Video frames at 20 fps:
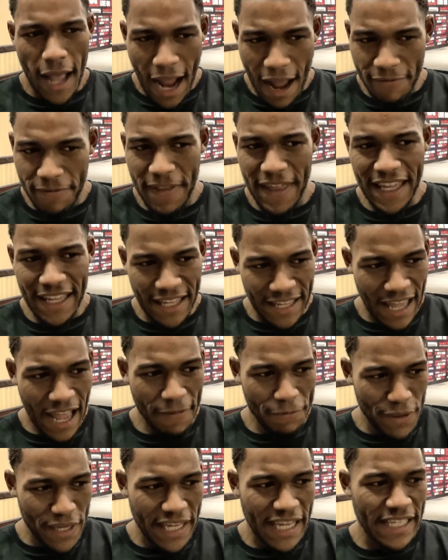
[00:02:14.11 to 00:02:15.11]

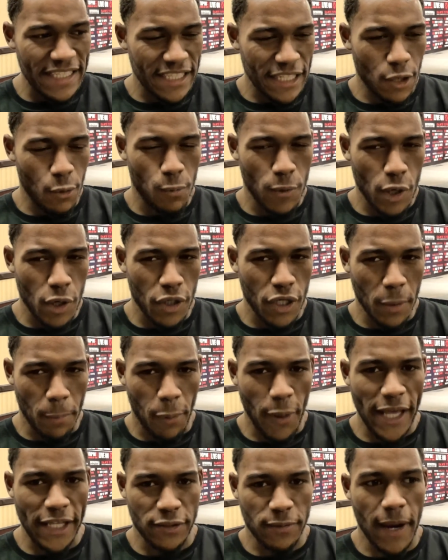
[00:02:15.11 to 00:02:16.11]
I think he's in a real good
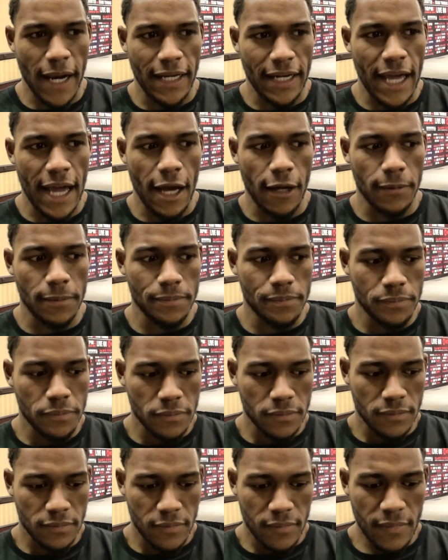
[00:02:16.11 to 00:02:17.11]
place right now,
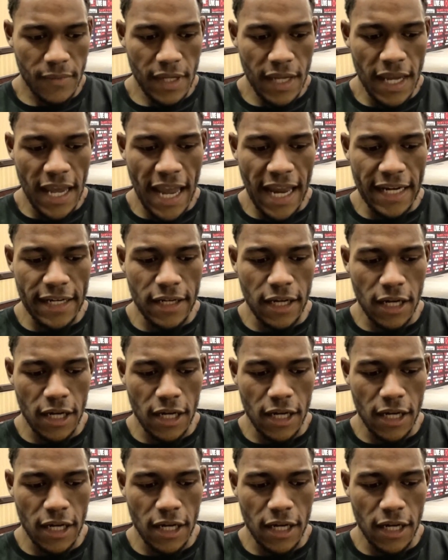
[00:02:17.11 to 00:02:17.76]
and